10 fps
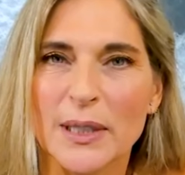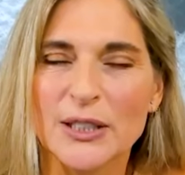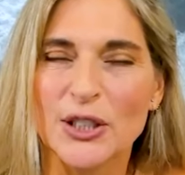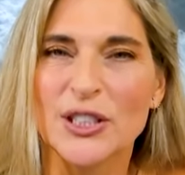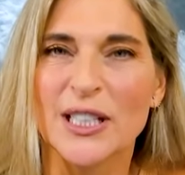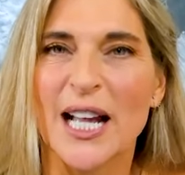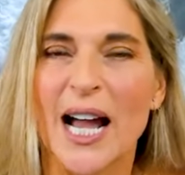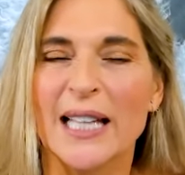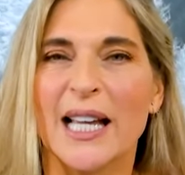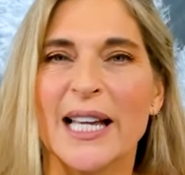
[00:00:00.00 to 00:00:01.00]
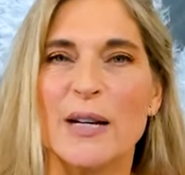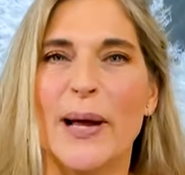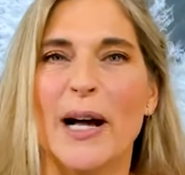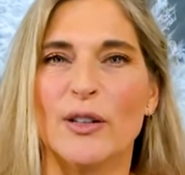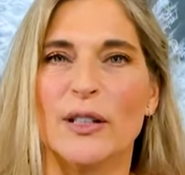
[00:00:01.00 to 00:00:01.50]
it's just a guideline
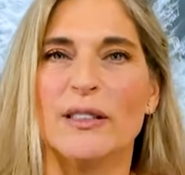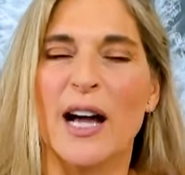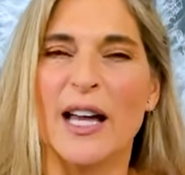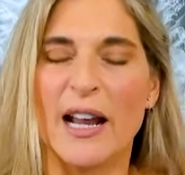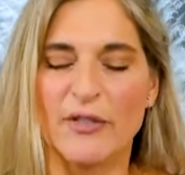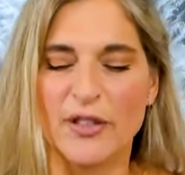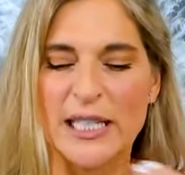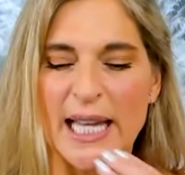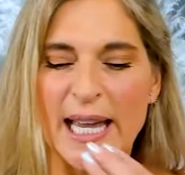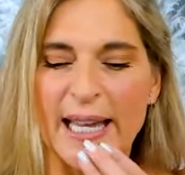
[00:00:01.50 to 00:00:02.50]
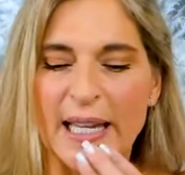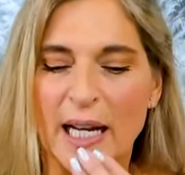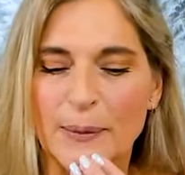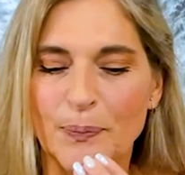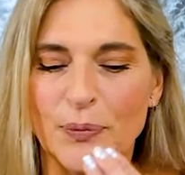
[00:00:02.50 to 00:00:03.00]
about not every day.
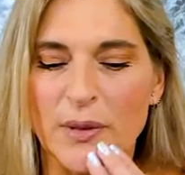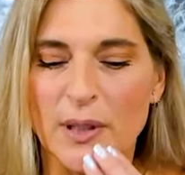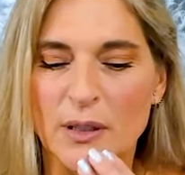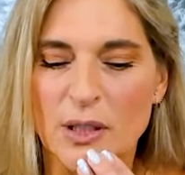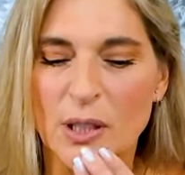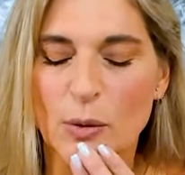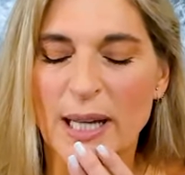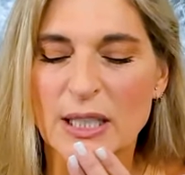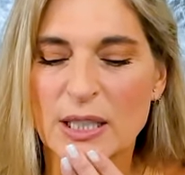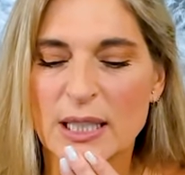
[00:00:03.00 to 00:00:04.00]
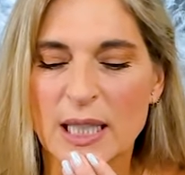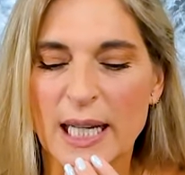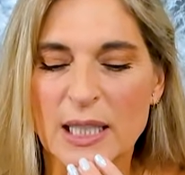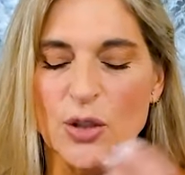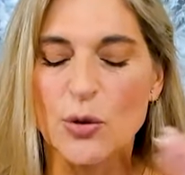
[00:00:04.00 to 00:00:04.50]
Um, so I just
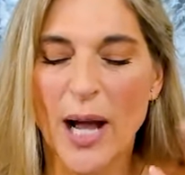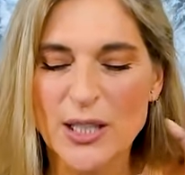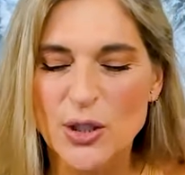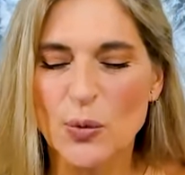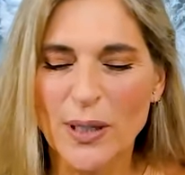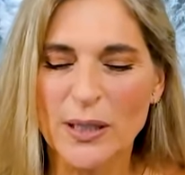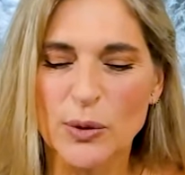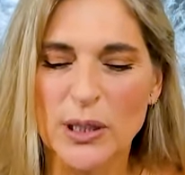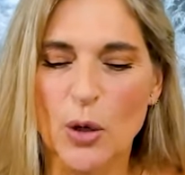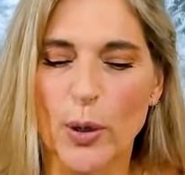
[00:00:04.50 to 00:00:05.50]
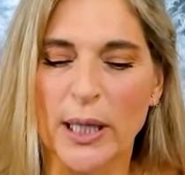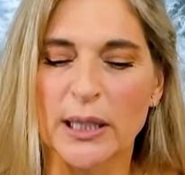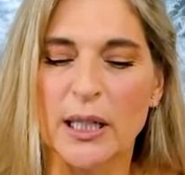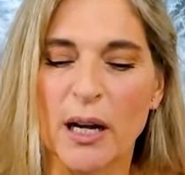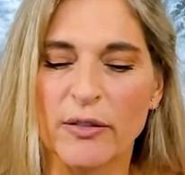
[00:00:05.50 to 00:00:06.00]
I do I do want to really quickly
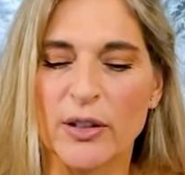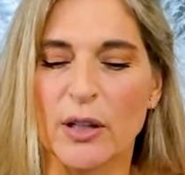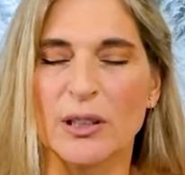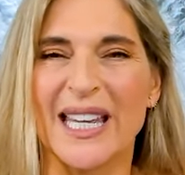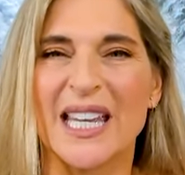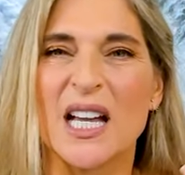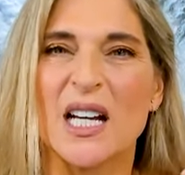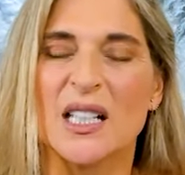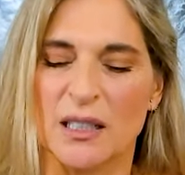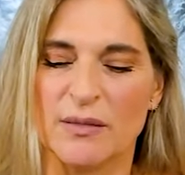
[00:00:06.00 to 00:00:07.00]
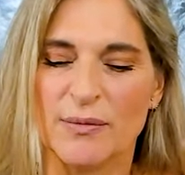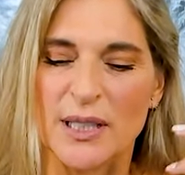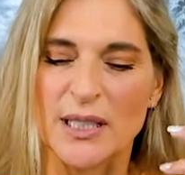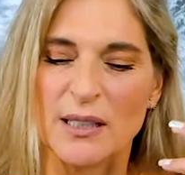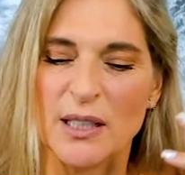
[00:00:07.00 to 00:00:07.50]
cover though like
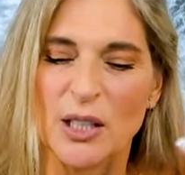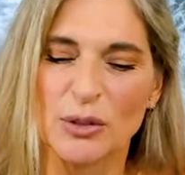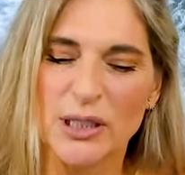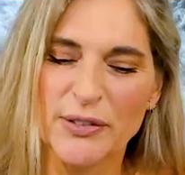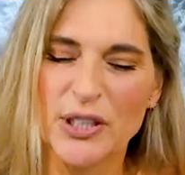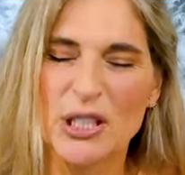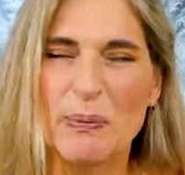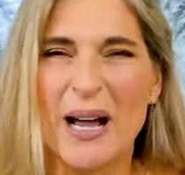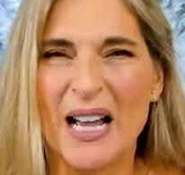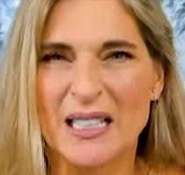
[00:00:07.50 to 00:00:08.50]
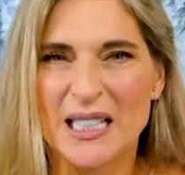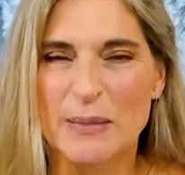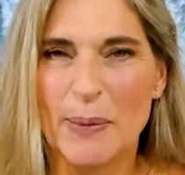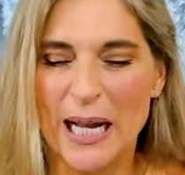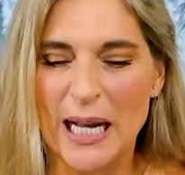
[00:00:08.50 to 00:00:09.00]
you know liver spots,
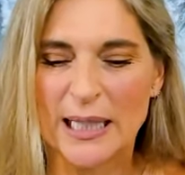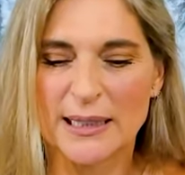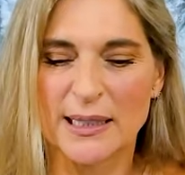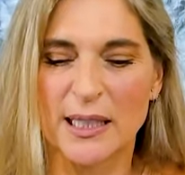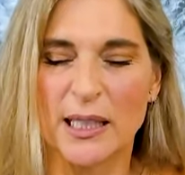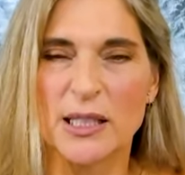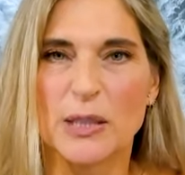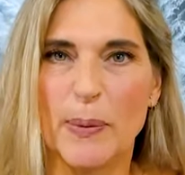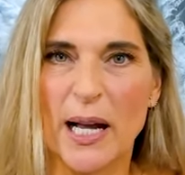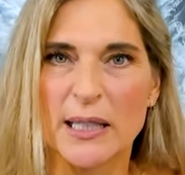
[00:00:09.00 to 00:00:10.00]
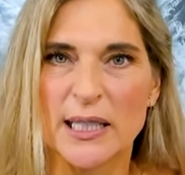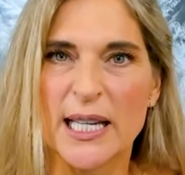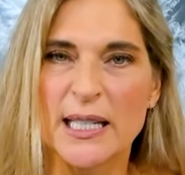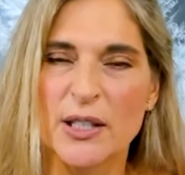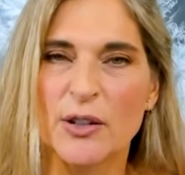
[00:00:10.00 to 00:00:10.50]
spots, sunspots.
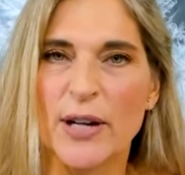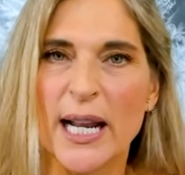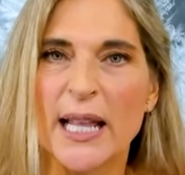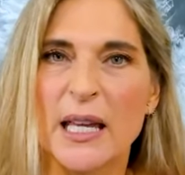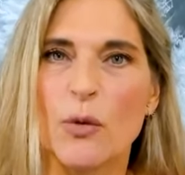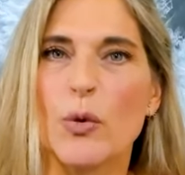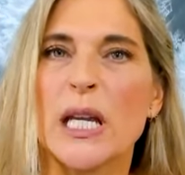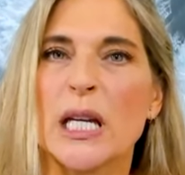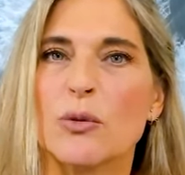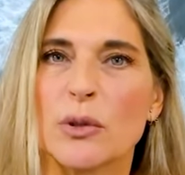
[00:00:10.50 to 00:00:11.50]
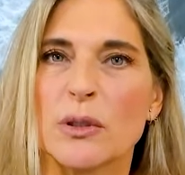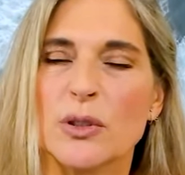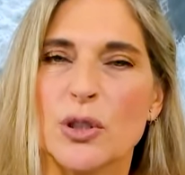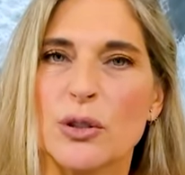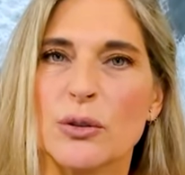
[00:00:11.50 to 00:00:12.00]
Is there anything we can
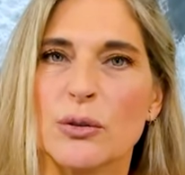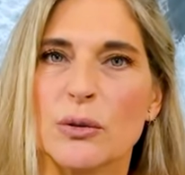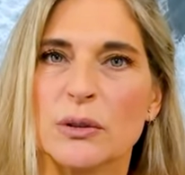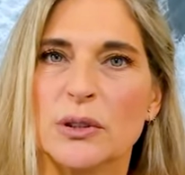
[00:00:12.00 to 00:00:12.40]
do